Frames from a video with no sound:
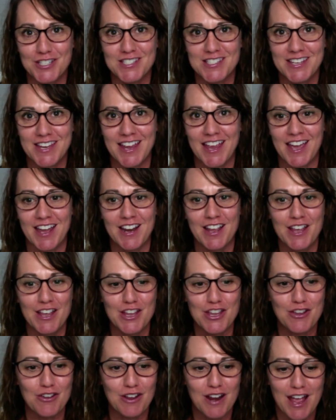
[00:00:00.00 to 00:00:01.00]
can't.
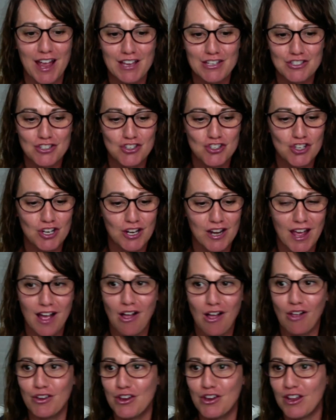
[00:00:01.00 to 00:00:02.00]
You can ask
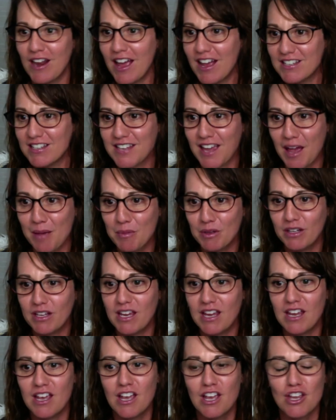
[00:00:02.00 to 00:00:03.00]
Chanel, you can ask
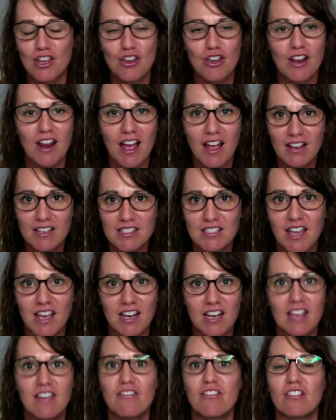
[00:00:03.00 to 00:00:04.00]
Emily, you can ask
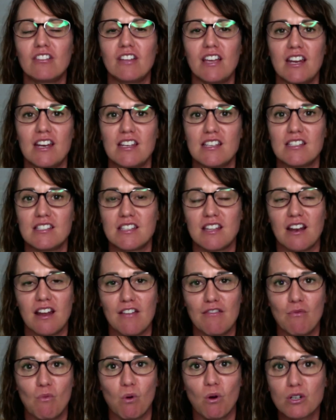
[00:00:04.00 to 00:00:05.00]
any of the ladies that
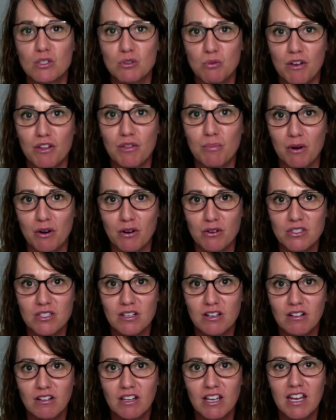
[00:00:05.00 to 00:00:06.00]
I've worked with
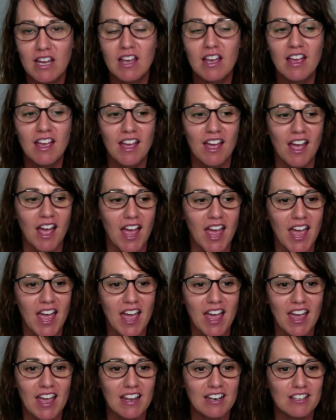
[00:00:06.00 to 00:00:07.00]
personally,
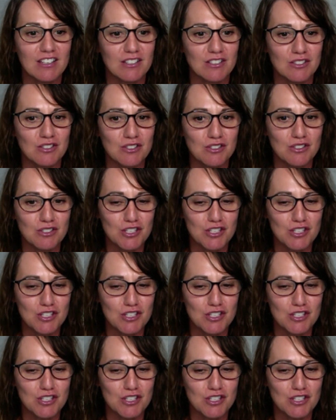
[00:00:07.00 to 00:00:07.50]
and